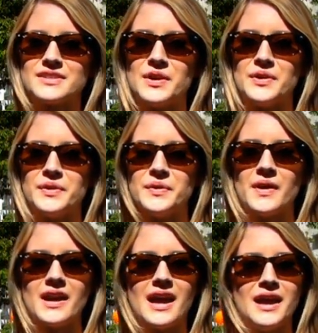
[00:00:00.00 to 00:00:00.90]
So
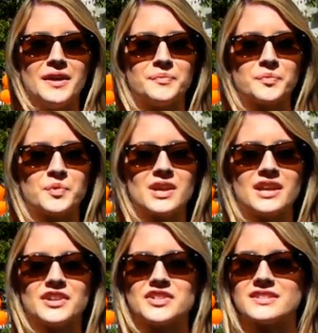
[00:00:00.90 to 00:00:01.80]
um, we're
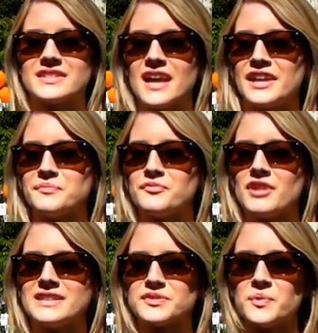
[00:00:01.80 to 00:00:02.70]
here just to kind of
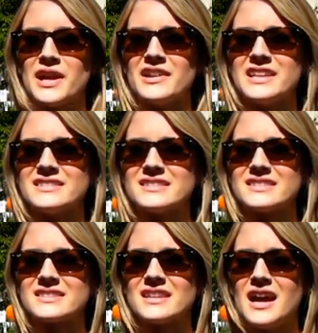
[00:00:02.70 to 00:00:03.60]
raise awareness
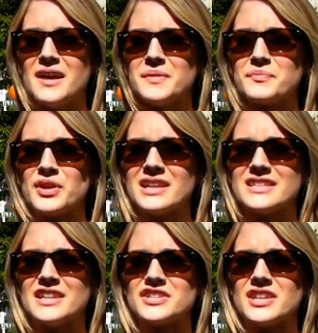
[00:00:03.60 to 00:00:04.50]
um, and bring
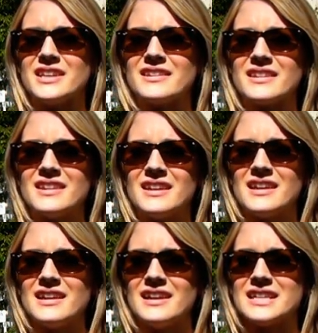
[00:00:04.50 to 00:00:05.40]
attention,
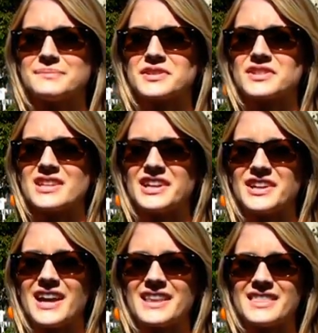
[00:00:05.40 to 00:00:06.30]
especially
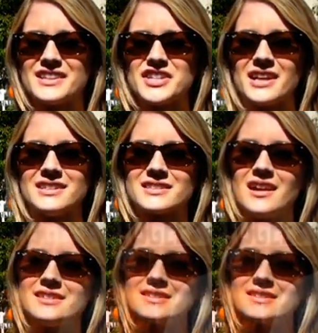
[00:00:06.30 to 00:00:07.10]
here at the Chinese.